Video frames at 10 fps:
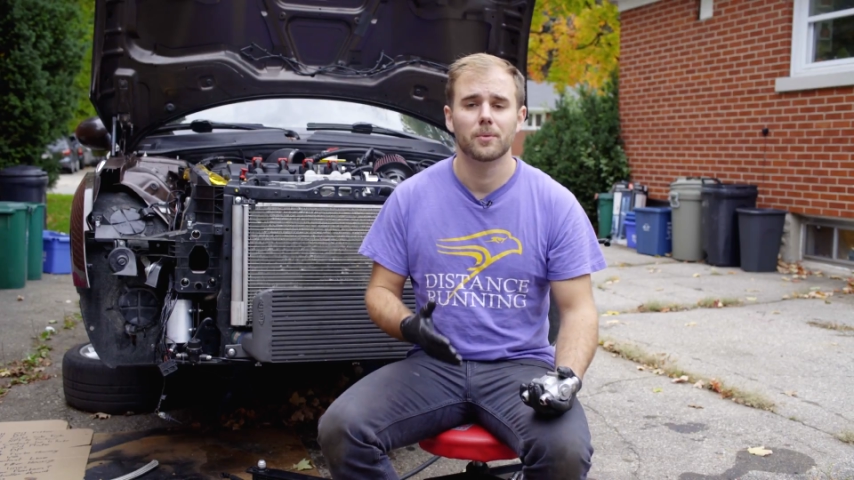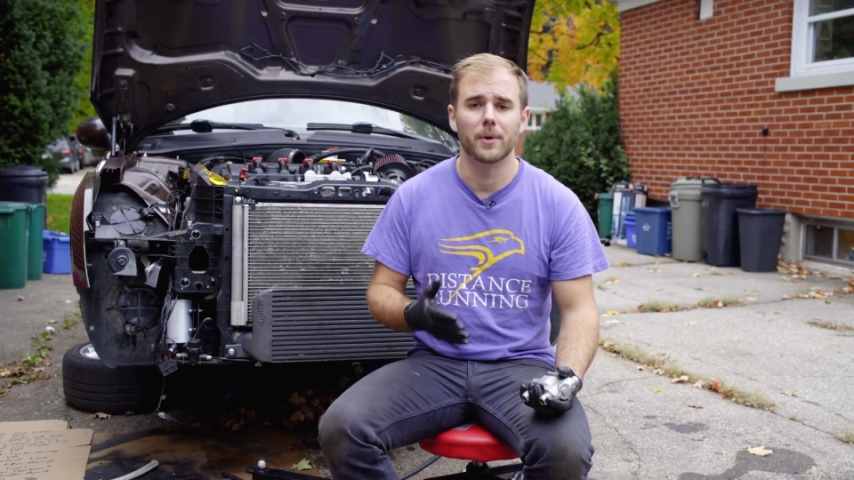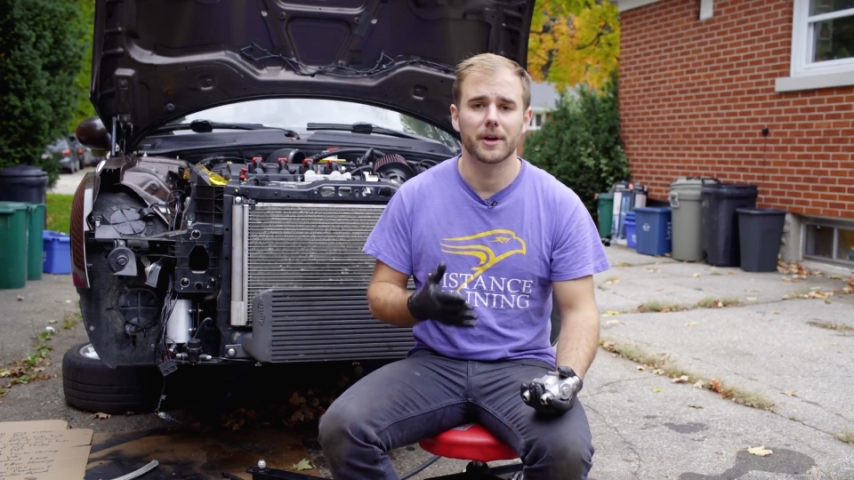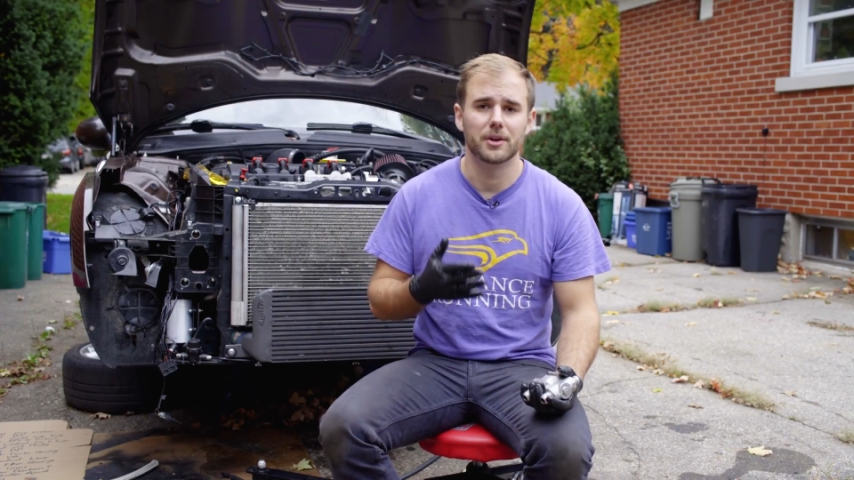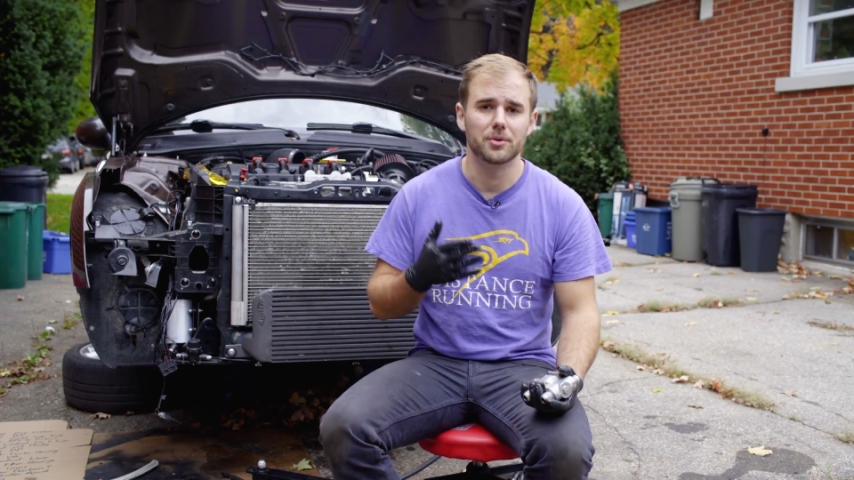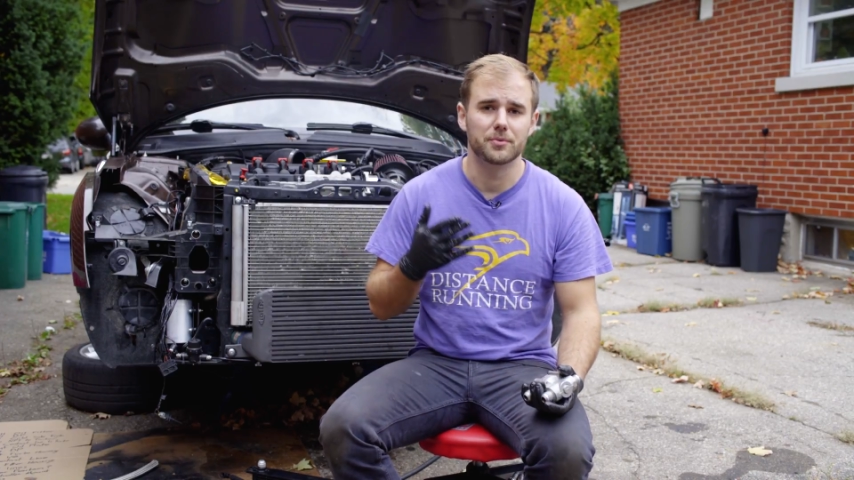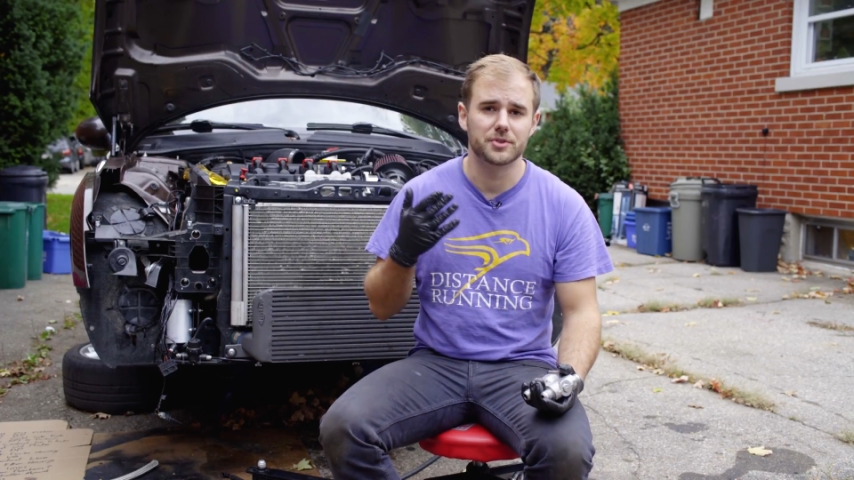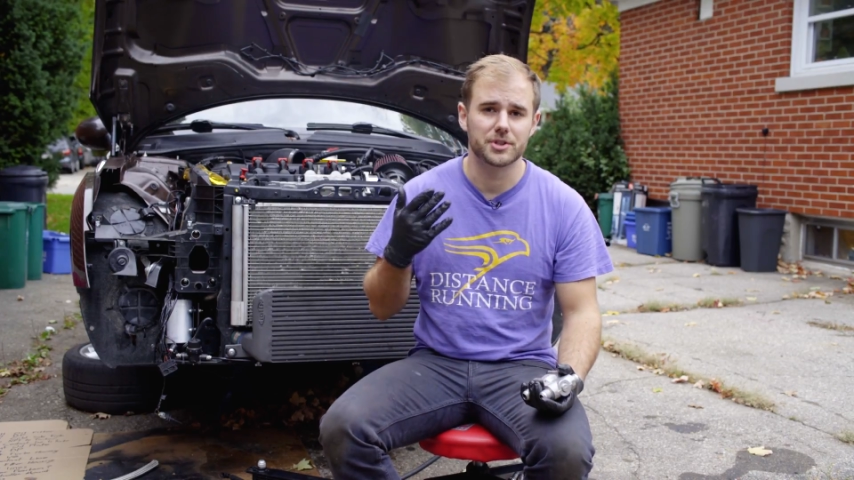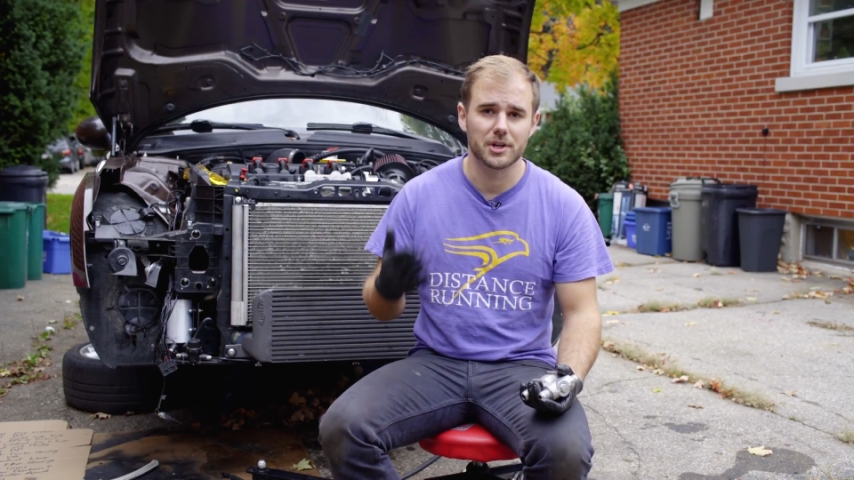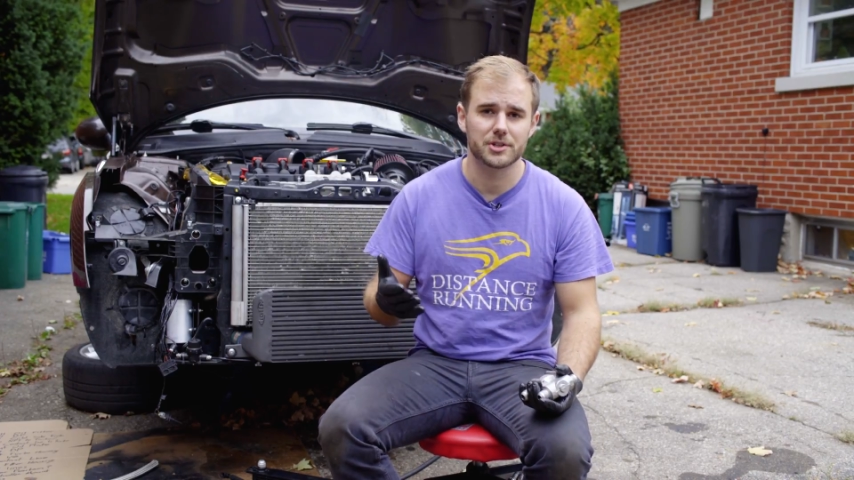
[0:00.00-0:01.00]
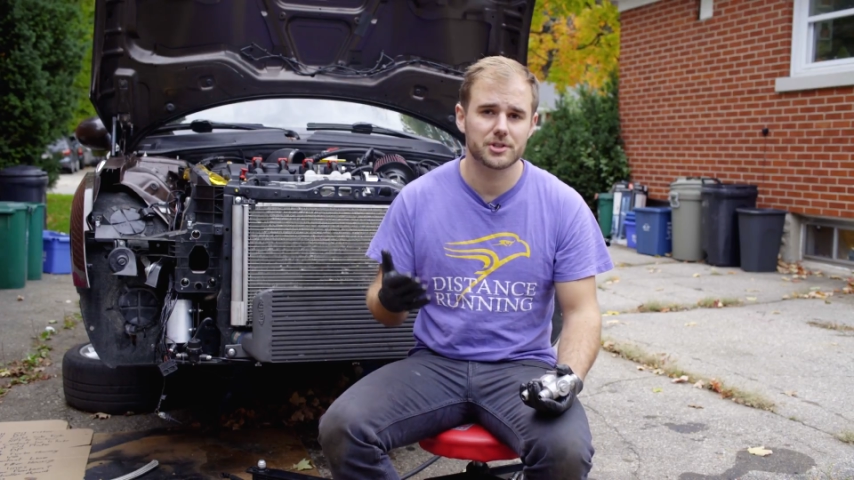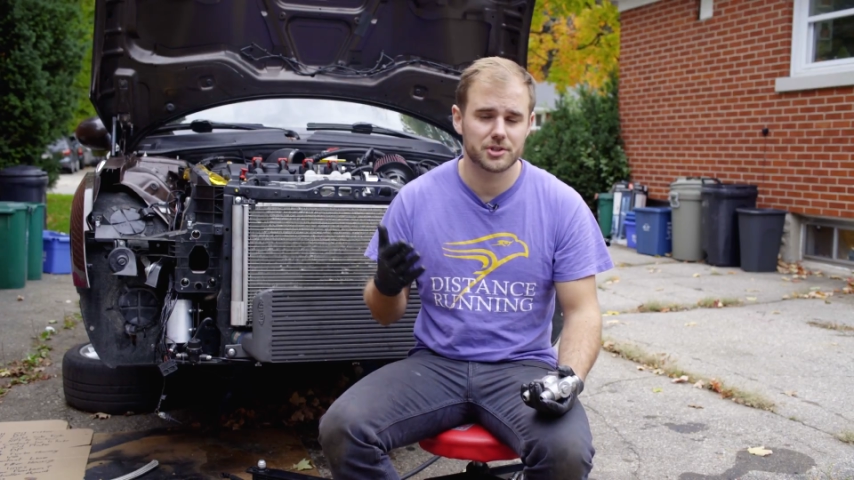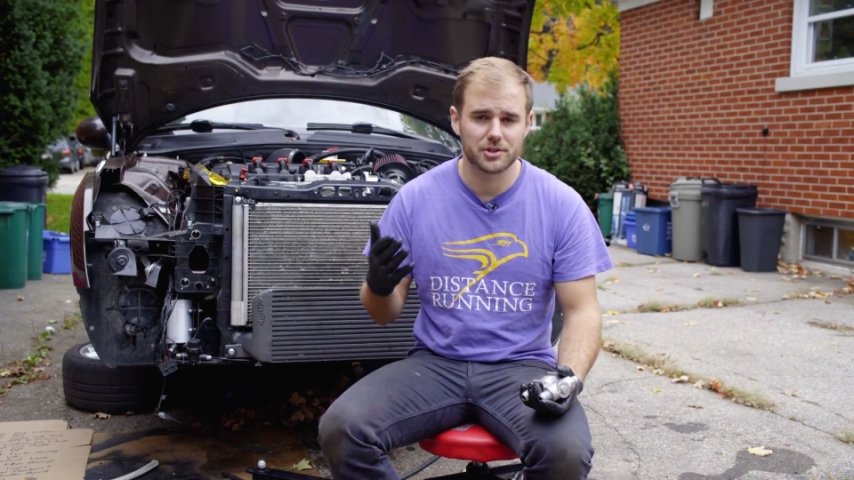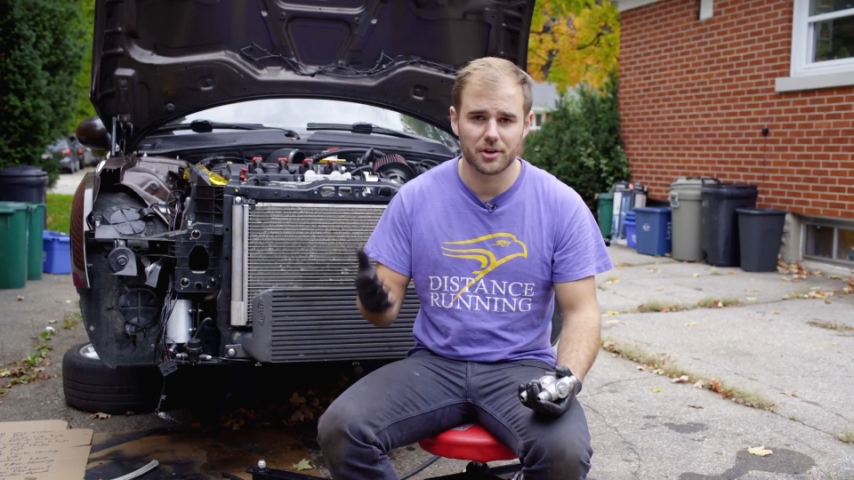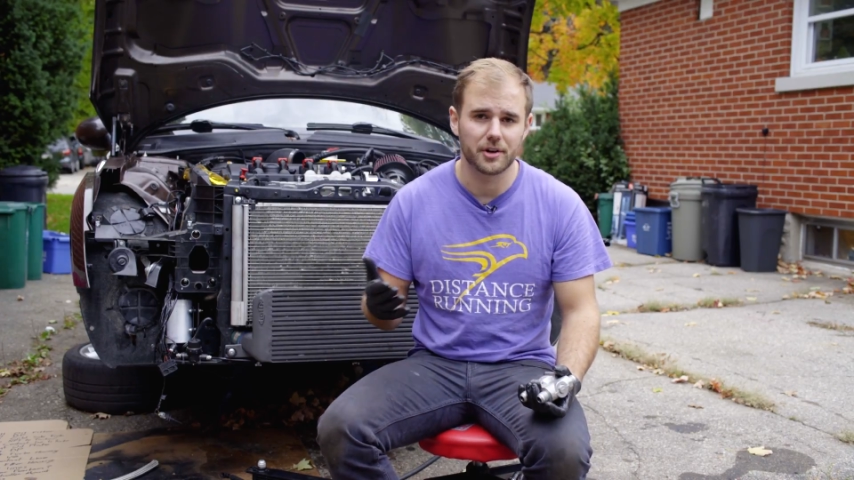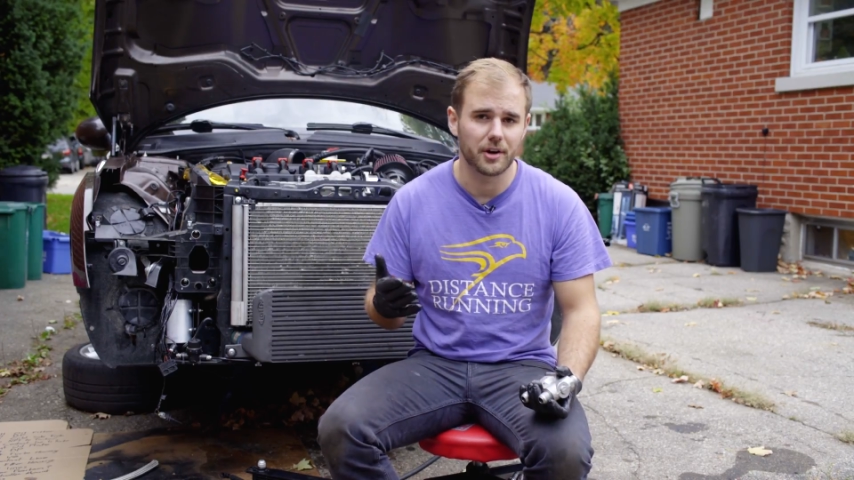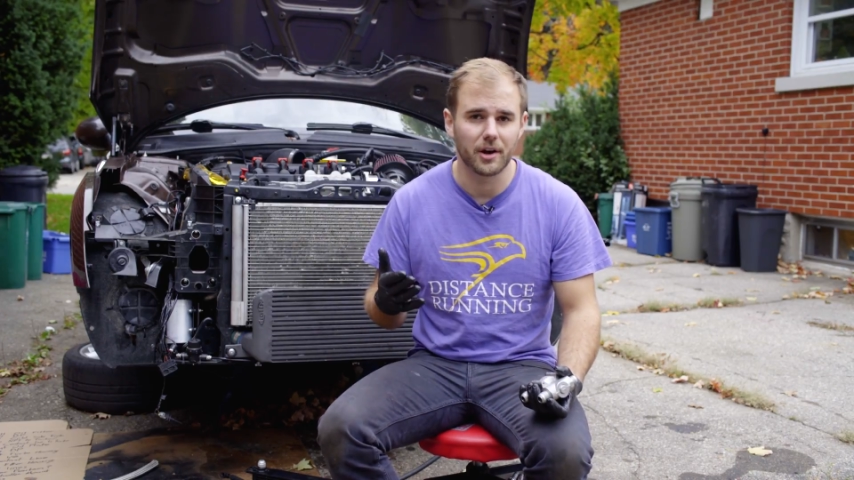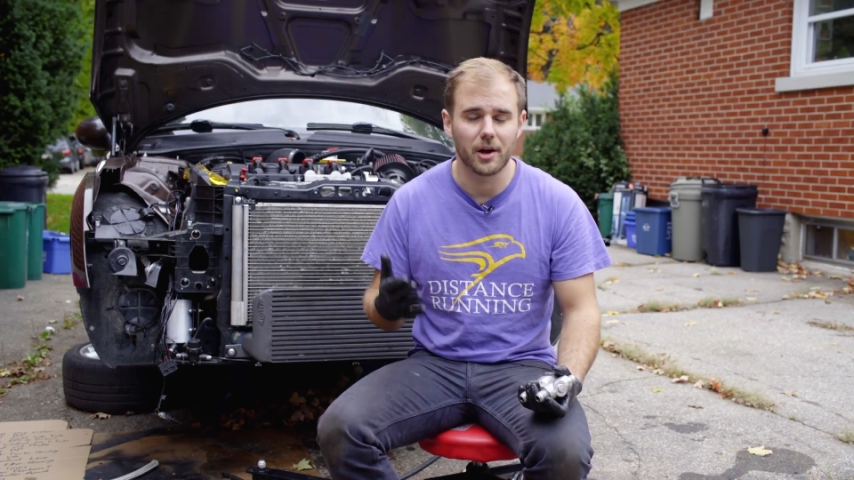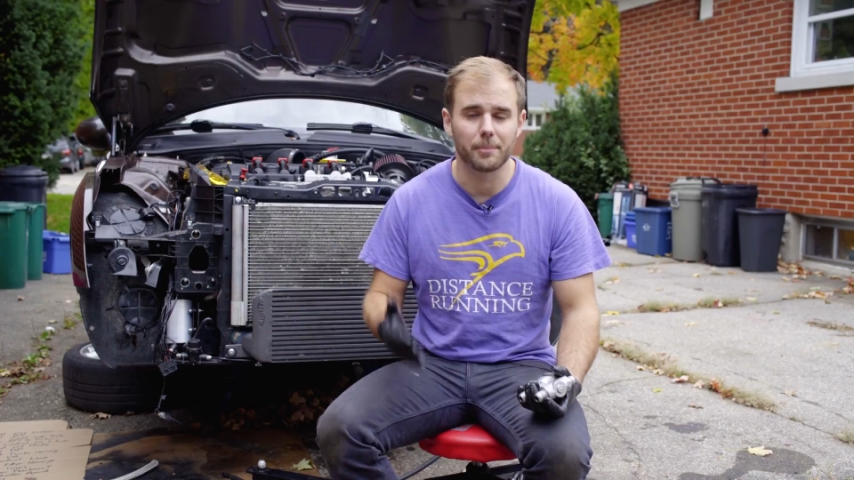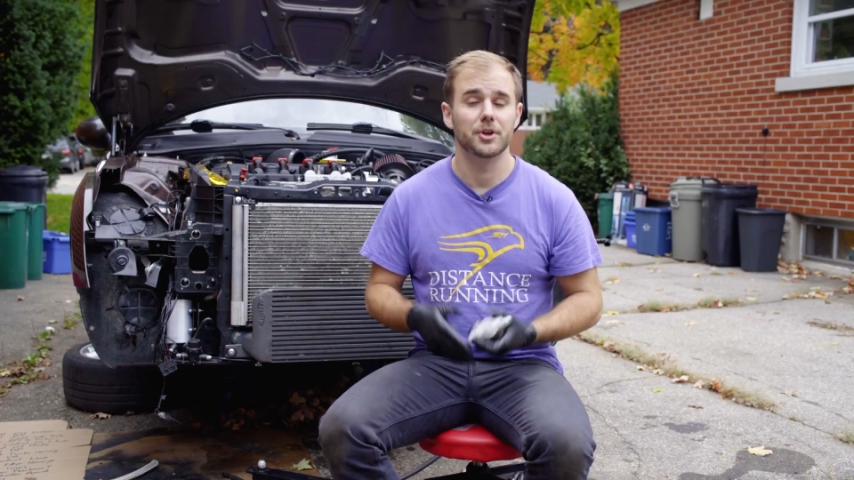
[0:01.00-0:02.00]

when you've just started it up.